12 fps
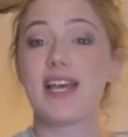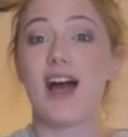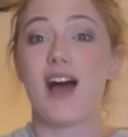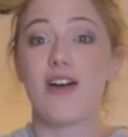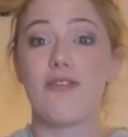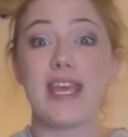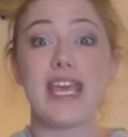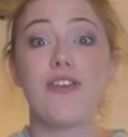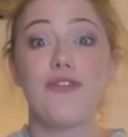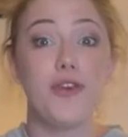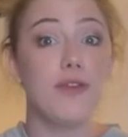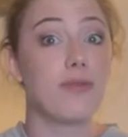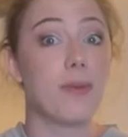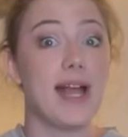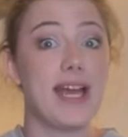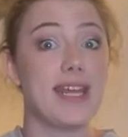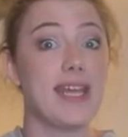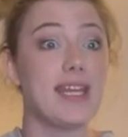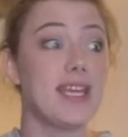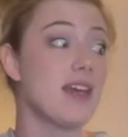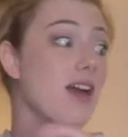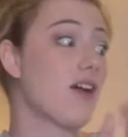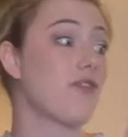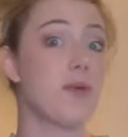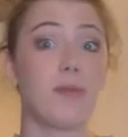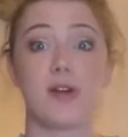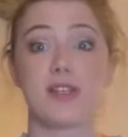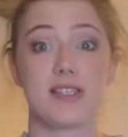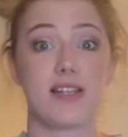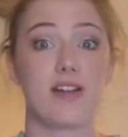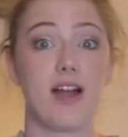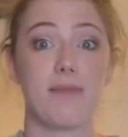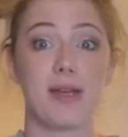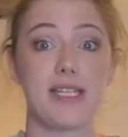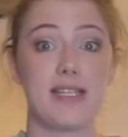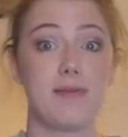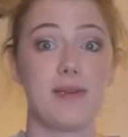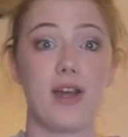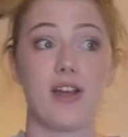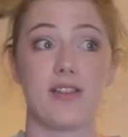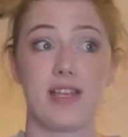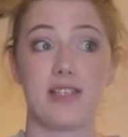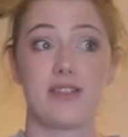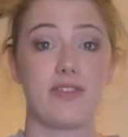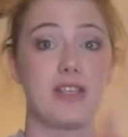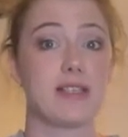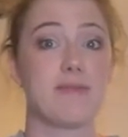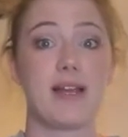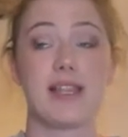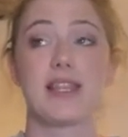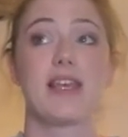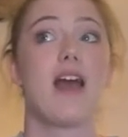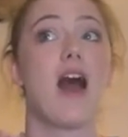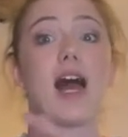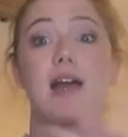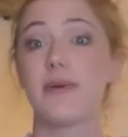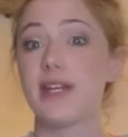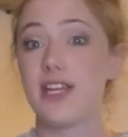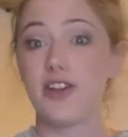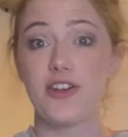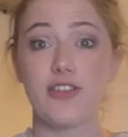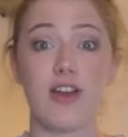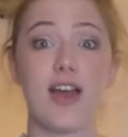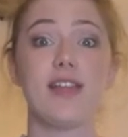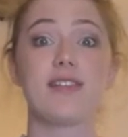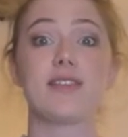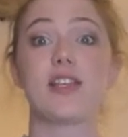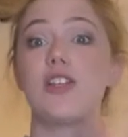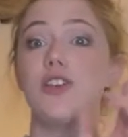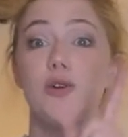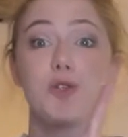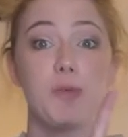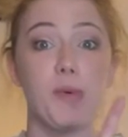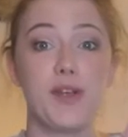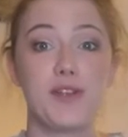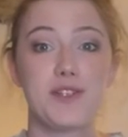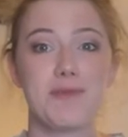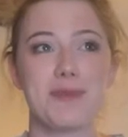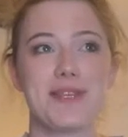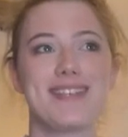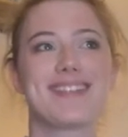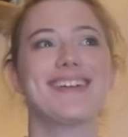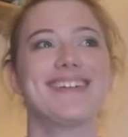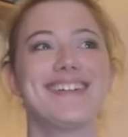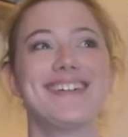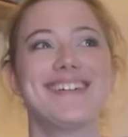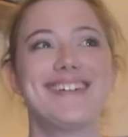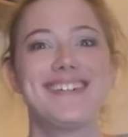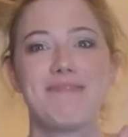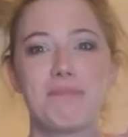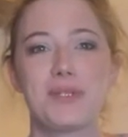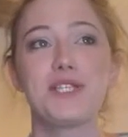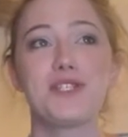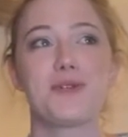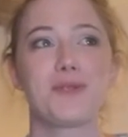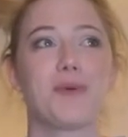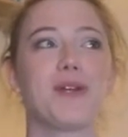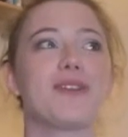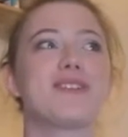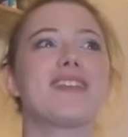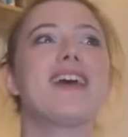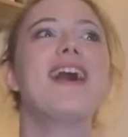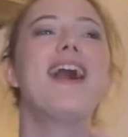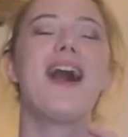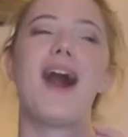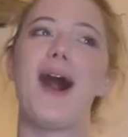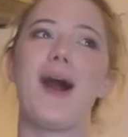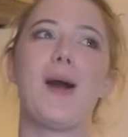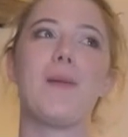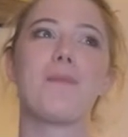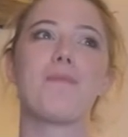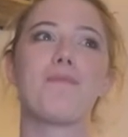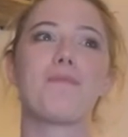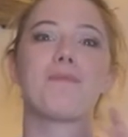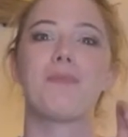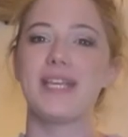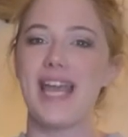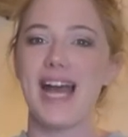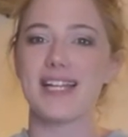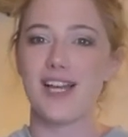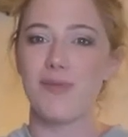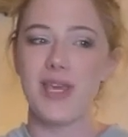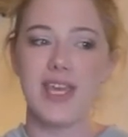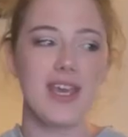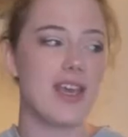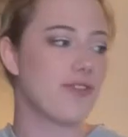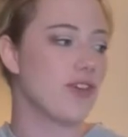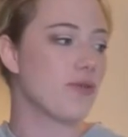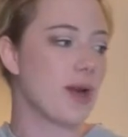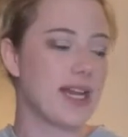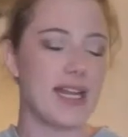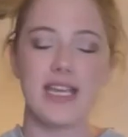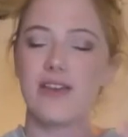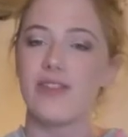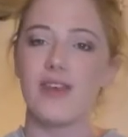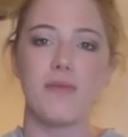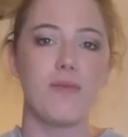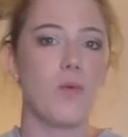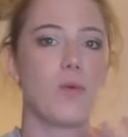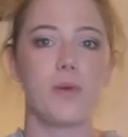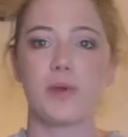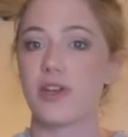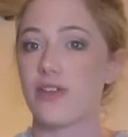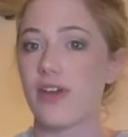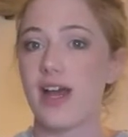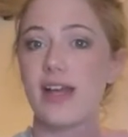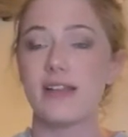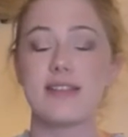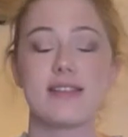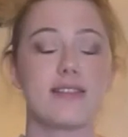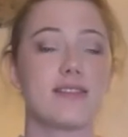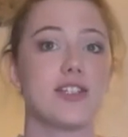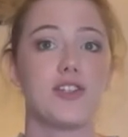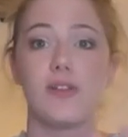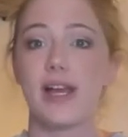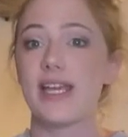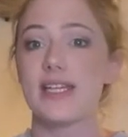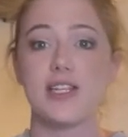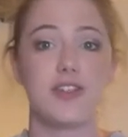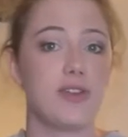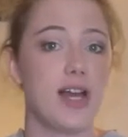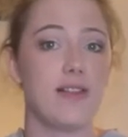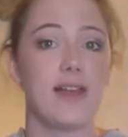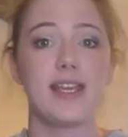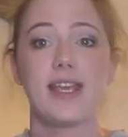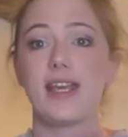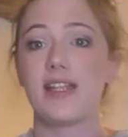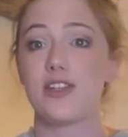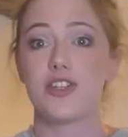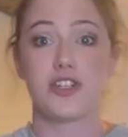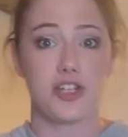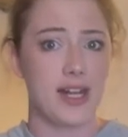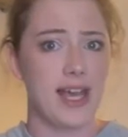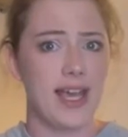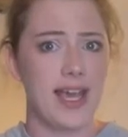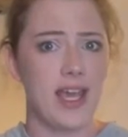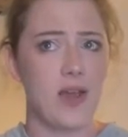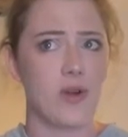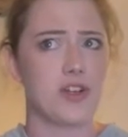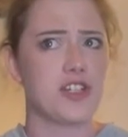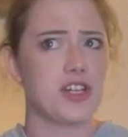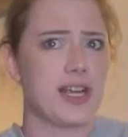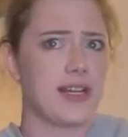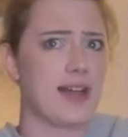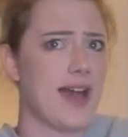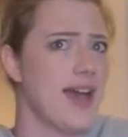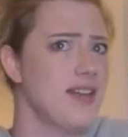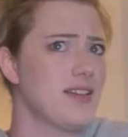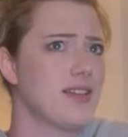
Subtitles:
of if you've read any of the books that are on my TBR list for this month. I want to hear your thoughts. No spoilers, please. Please, no spoilers. But yeah, tell me if you've read any of them. What were your thoughts? Did you like it? Did you not like it? Should I or should I not